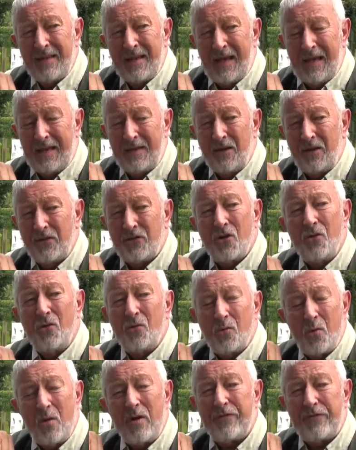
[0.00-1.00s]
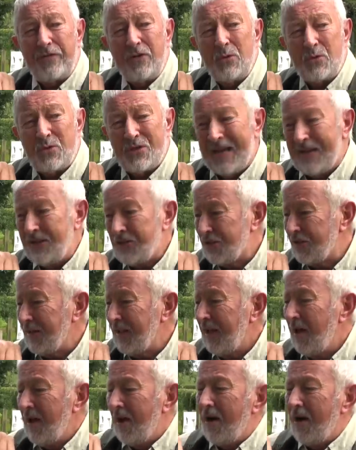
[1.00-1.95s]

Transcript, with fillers: and I'd caught quite a few tension